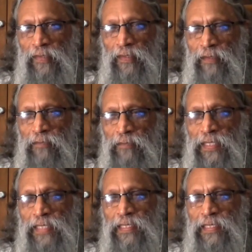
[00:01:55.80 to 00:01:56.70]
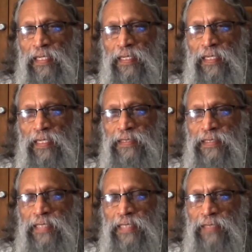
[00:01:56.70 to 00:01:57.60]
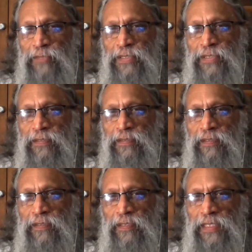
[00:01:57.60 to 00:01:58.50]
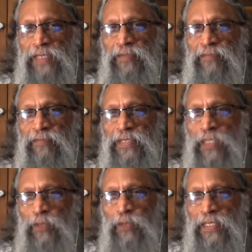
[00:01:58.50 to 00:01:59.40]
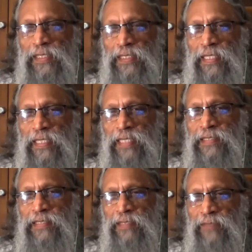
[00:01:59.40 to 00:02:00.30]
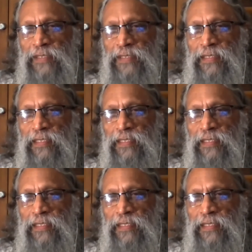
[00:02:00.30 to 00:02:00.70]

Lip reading: But at other times, even without any interaction with the